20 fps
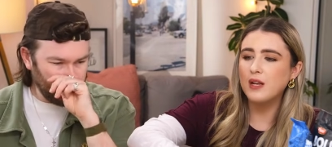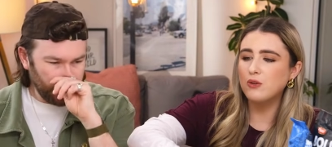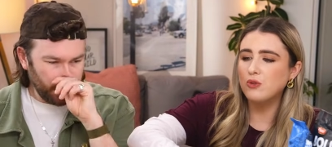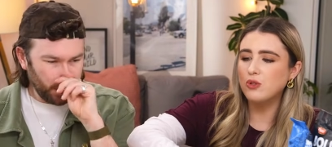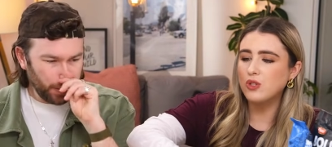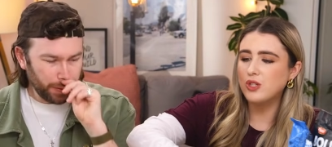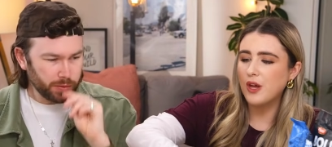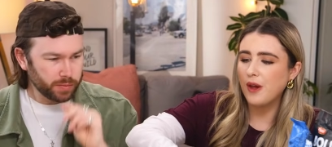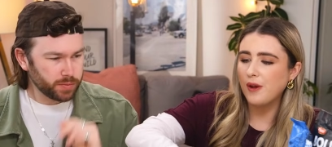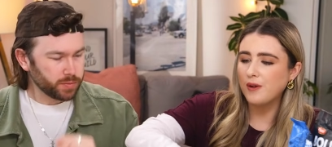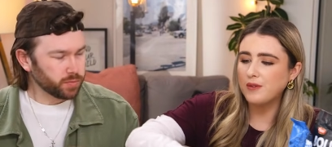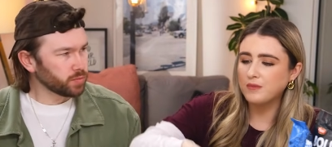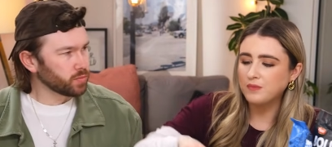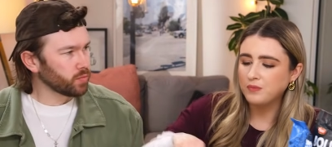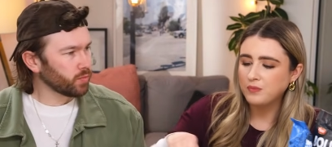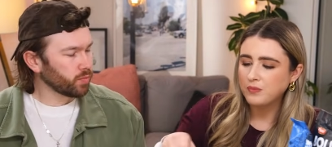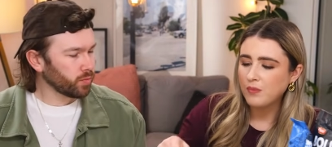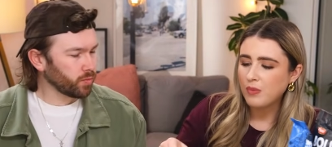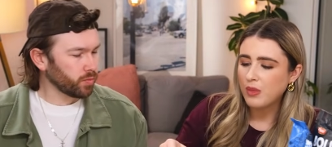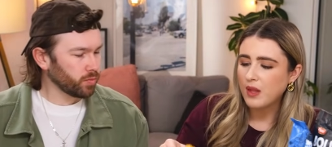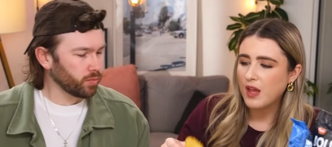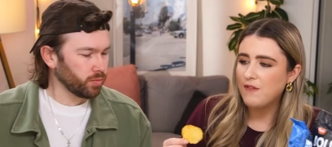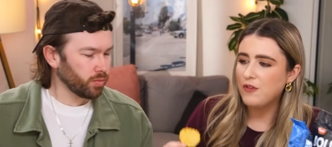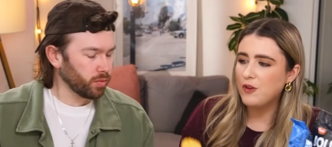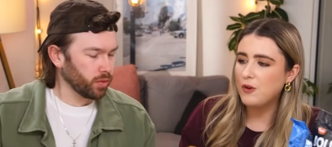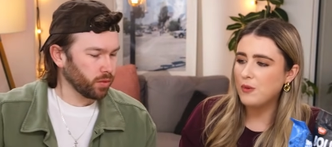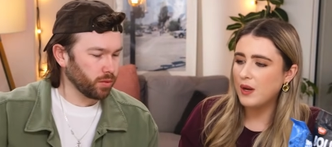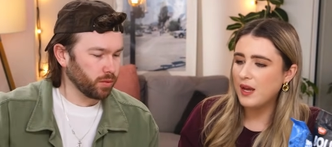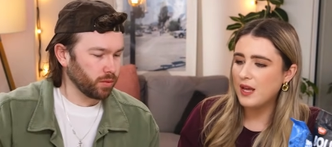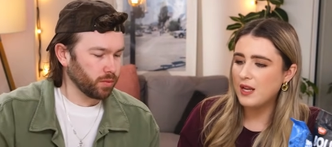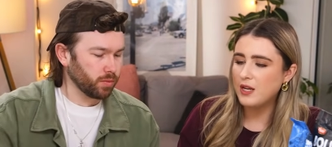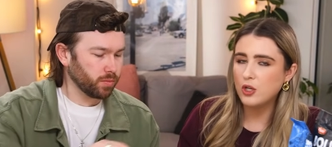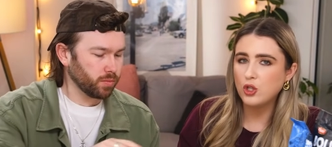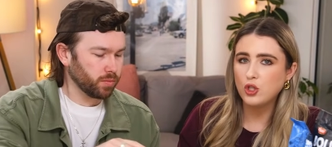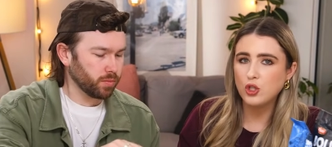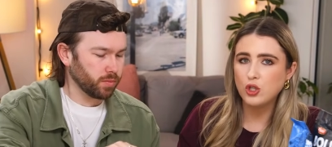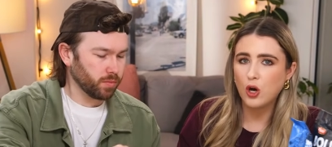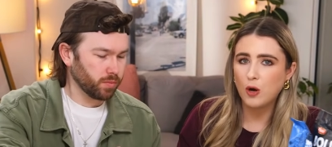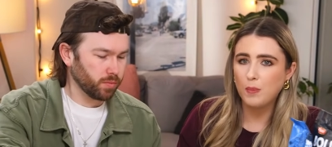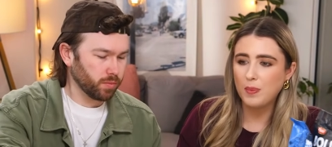Speaker 1: And also, if you were in a
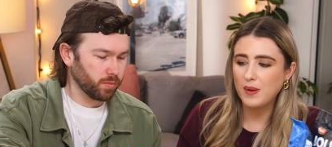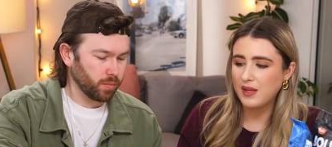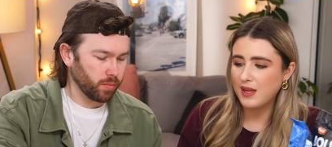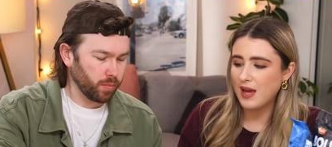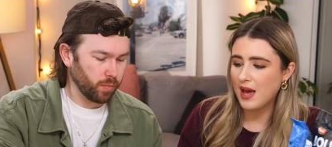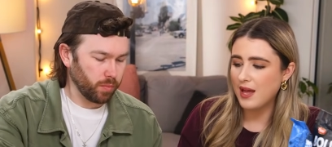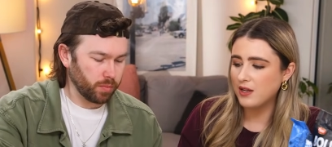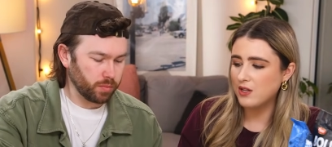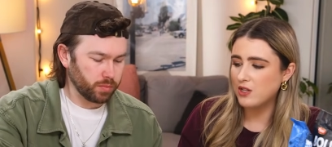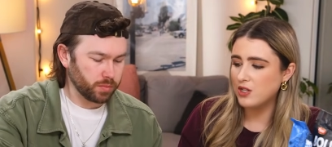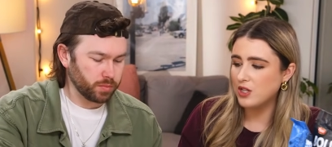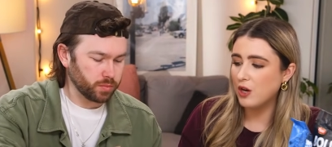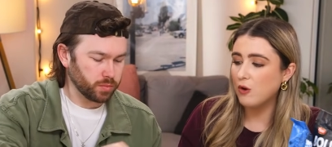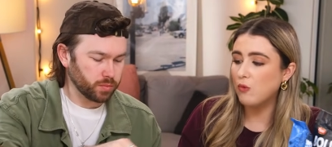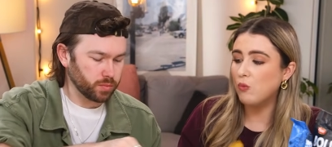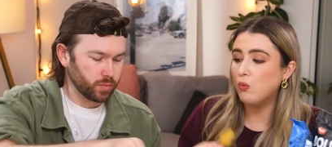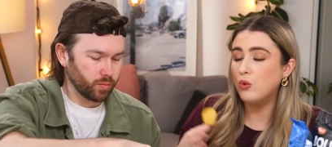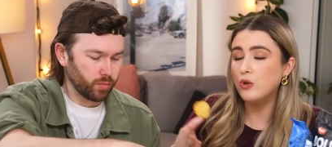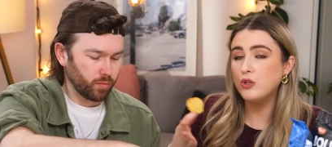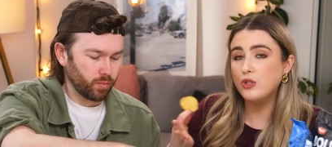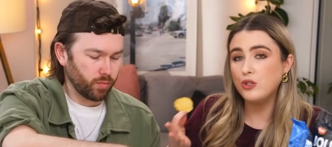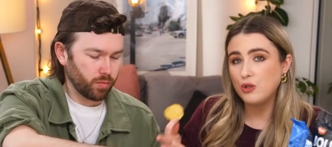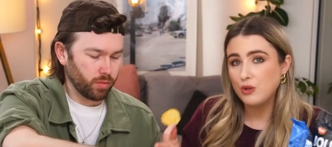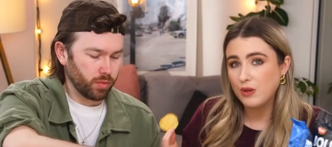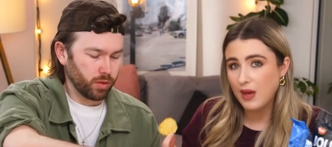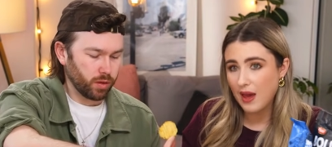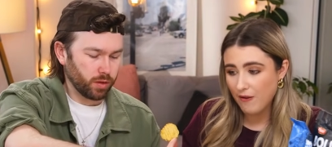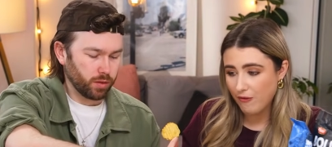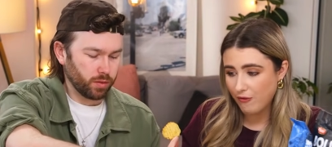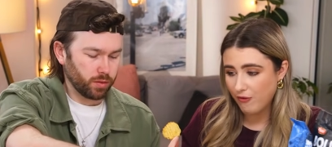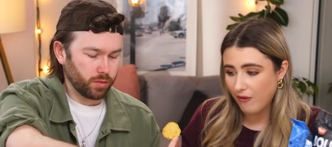shop in Canada, would you get